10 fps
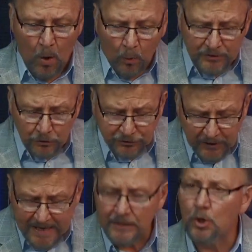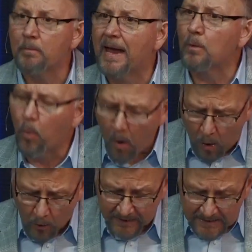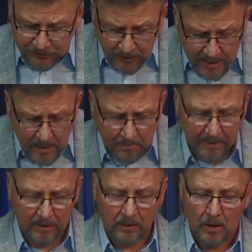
When you sing, you make war against the enemy.